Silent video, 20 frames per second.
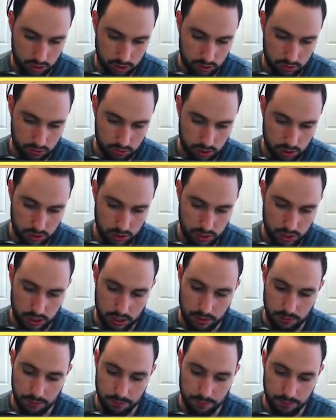Right there.
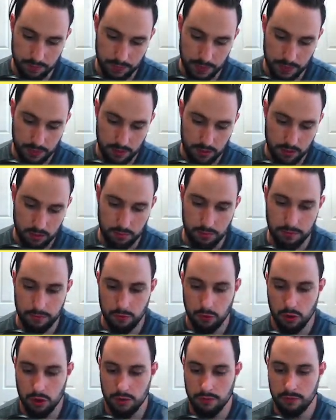Number
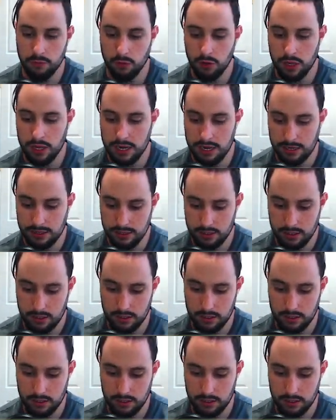forty of forty-eight.